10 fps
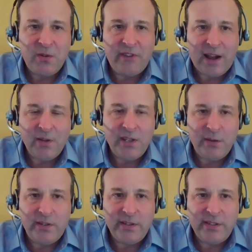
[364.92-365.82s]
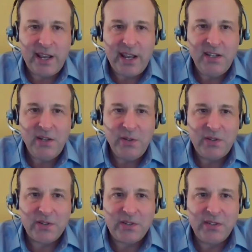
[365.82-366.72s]
value to end
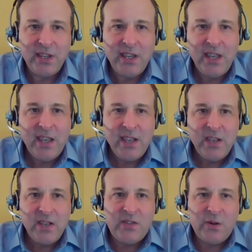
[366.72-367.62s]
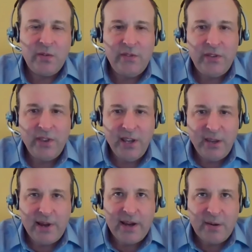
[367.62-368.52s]
users. So if you
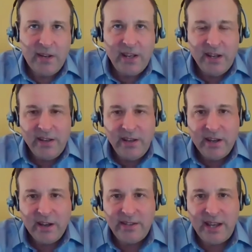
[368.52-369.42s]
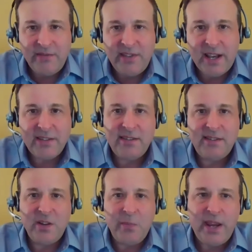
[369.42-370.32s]
think about in the dev
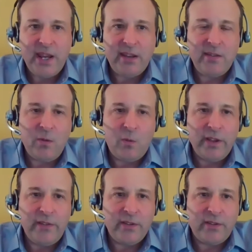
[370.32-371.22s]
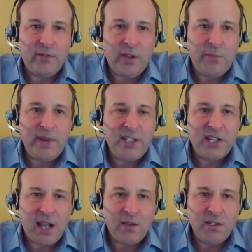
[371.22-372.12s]
test domain, one of the really big
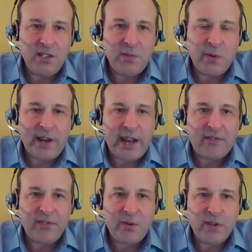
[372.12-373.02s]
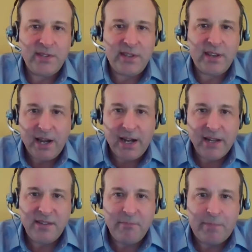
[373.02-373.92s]
challenges we went after was the
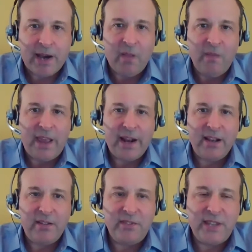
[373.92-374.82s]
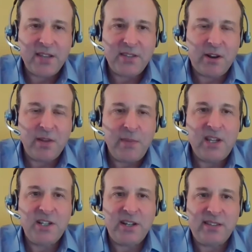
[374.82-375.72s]
constant bottleneck of test
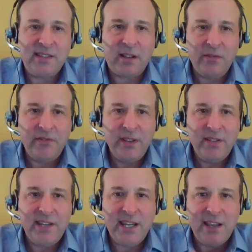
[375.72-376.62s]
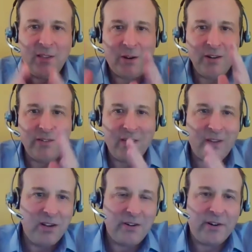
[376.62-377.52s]
automation itself, taking longer and
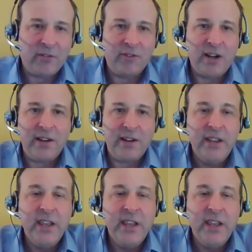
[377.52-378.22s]
longer to run.